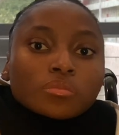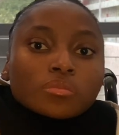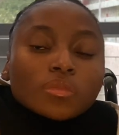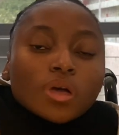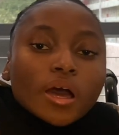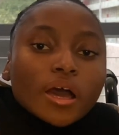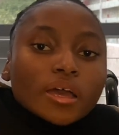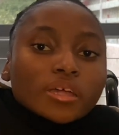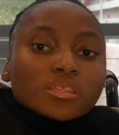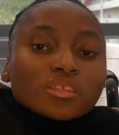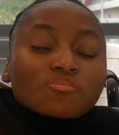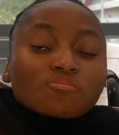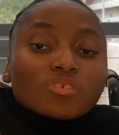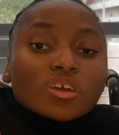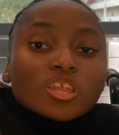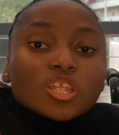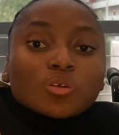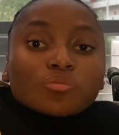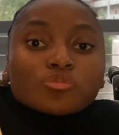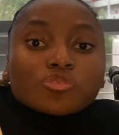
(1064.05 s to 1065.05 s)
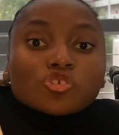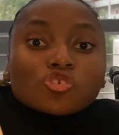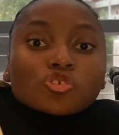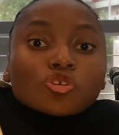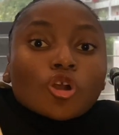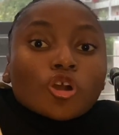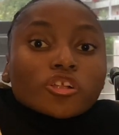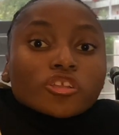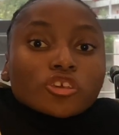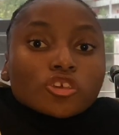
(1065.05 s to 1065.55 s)
I developed
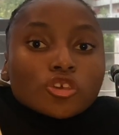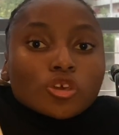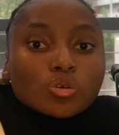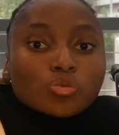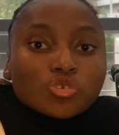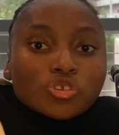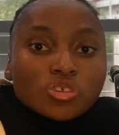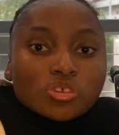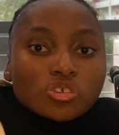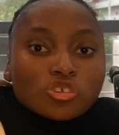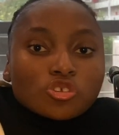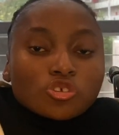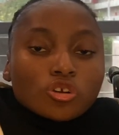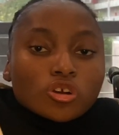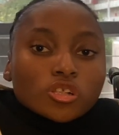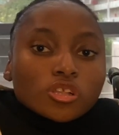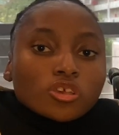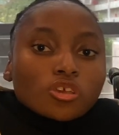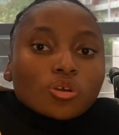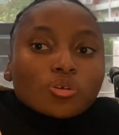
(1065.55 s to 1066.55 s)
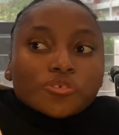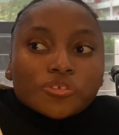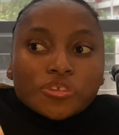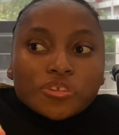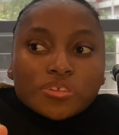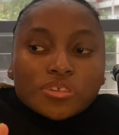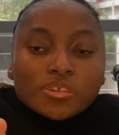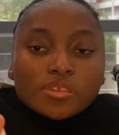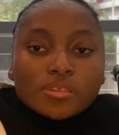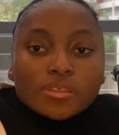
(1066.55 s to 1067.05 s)
scoliosis.
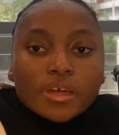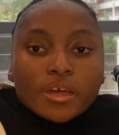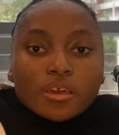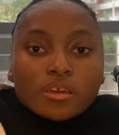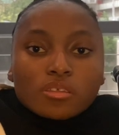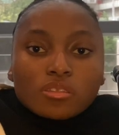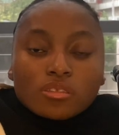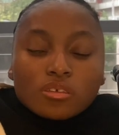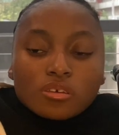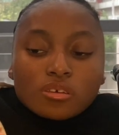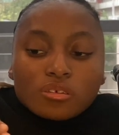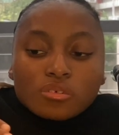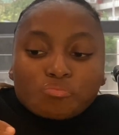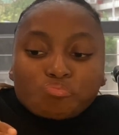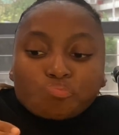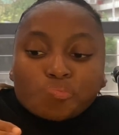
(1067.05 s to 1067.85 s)
Scoliosis is like the